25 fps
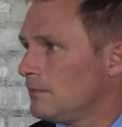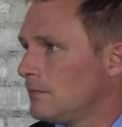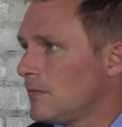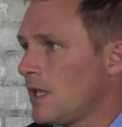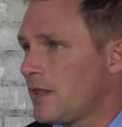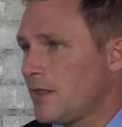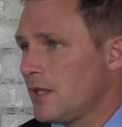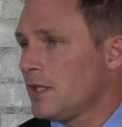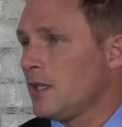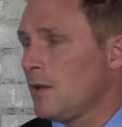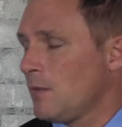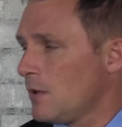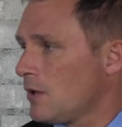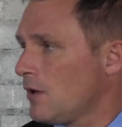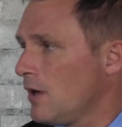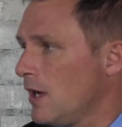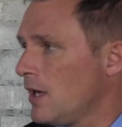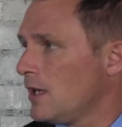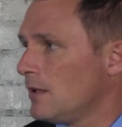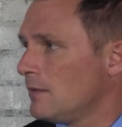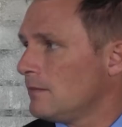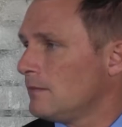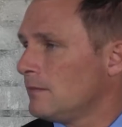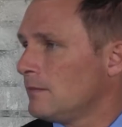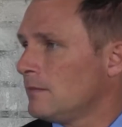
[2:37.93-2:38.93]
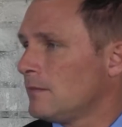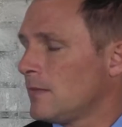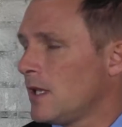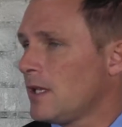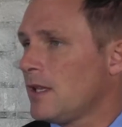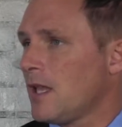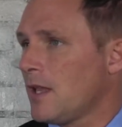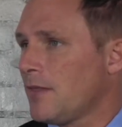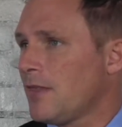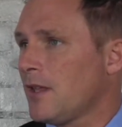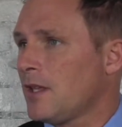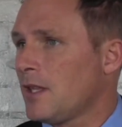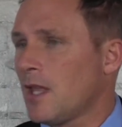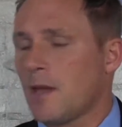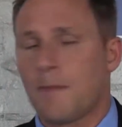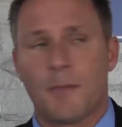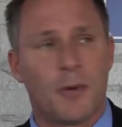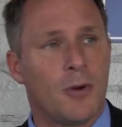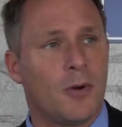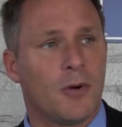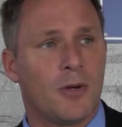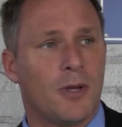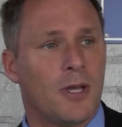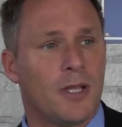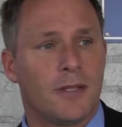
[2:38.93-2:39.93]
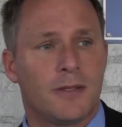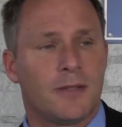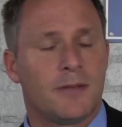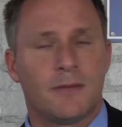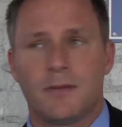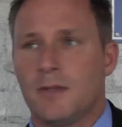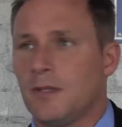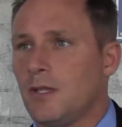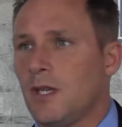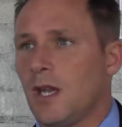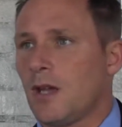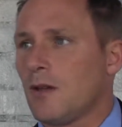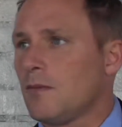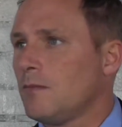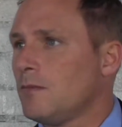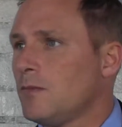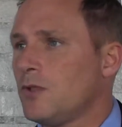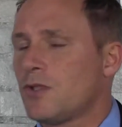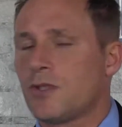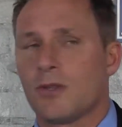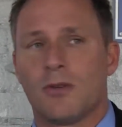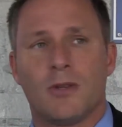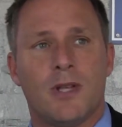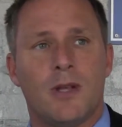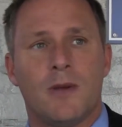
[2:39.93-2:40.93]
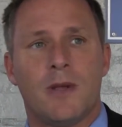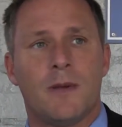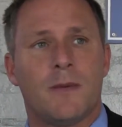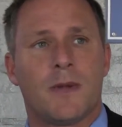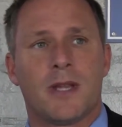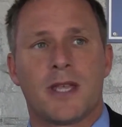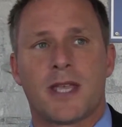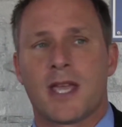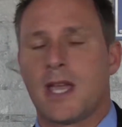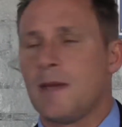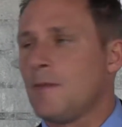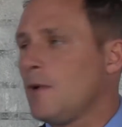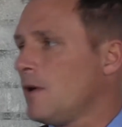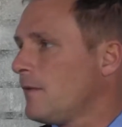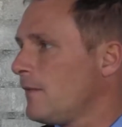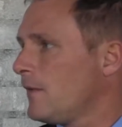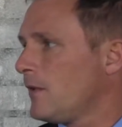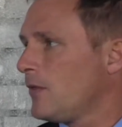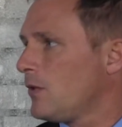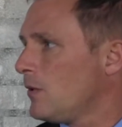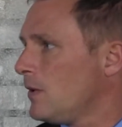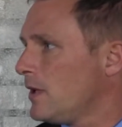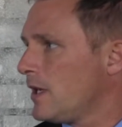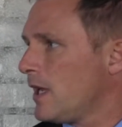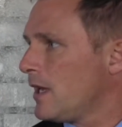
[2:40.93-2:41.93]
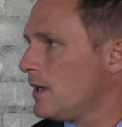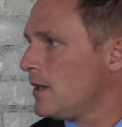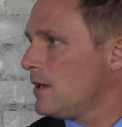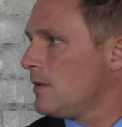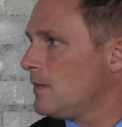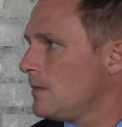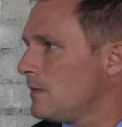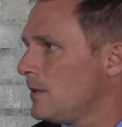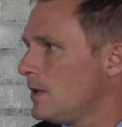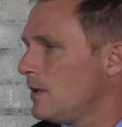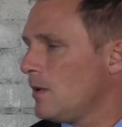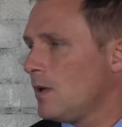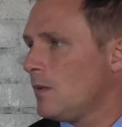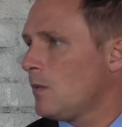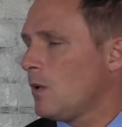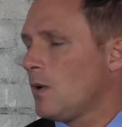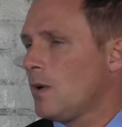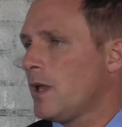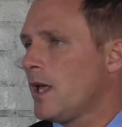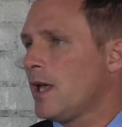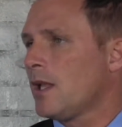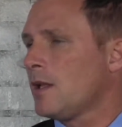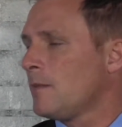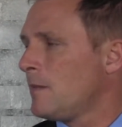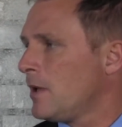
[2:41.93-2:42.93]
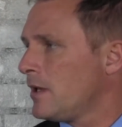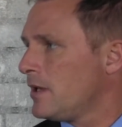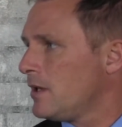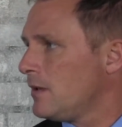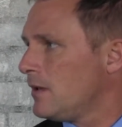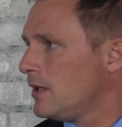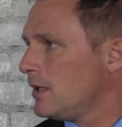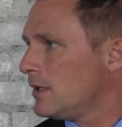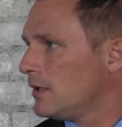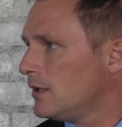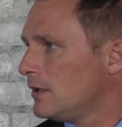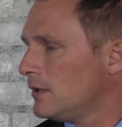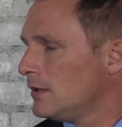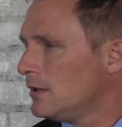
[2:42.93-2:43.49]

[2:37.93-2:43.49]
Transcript: They think they were great. They think they put. You saw Louis when he came off. He thought, "What the hell am I doing?"